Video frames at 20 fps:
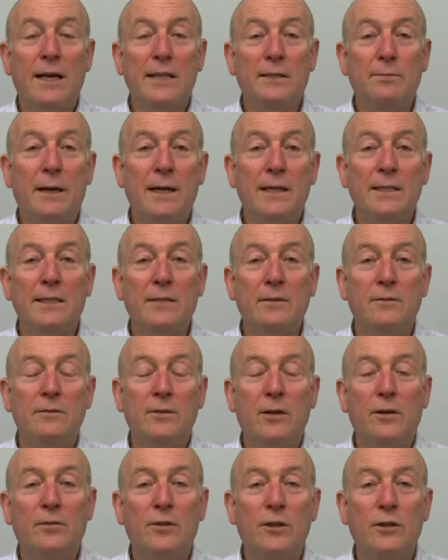aspects
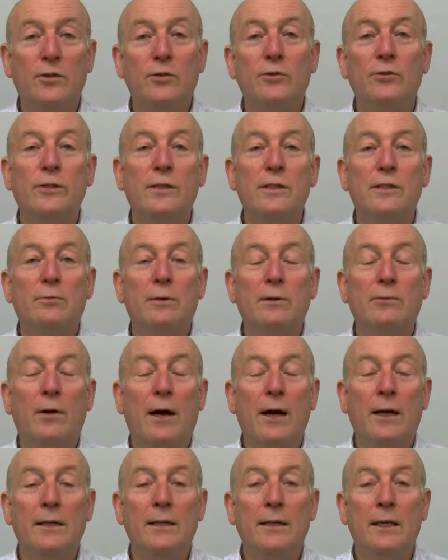of the courses we
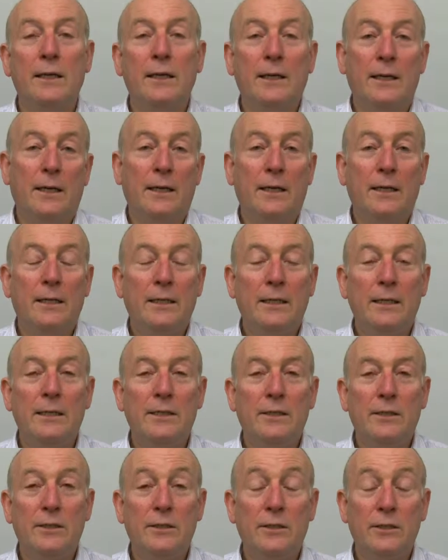run
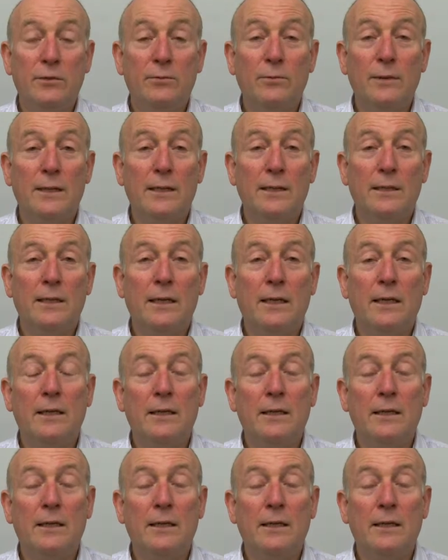is to do with